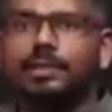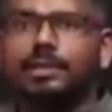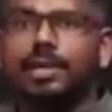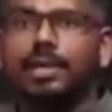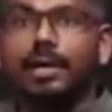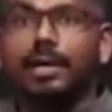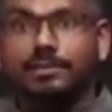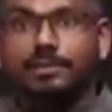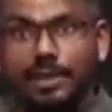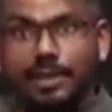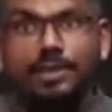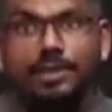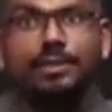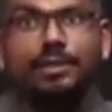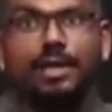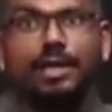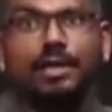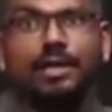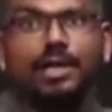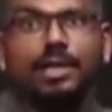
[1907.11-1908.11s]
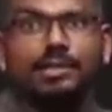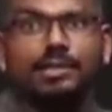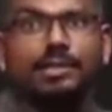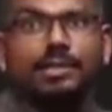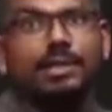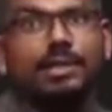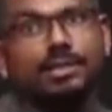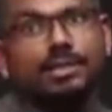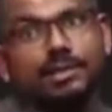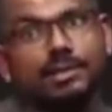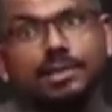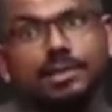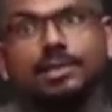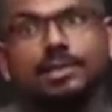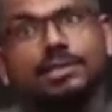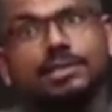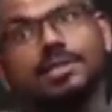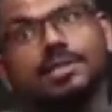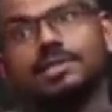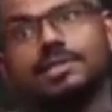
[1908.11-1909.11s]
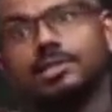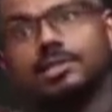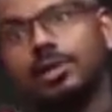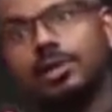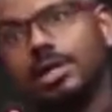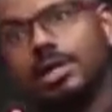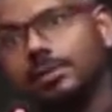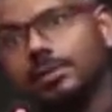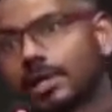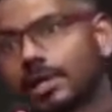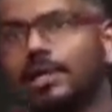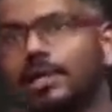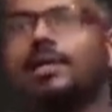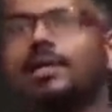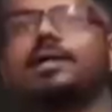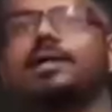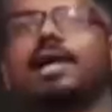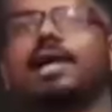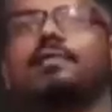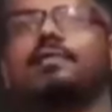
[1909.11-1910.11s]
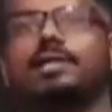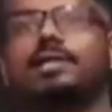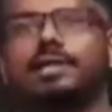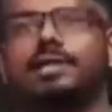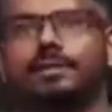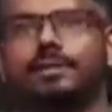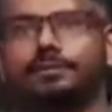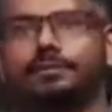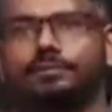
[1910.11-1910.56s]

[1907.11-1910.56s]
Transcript: I'm saying recognize that a certain distance has already been traveled.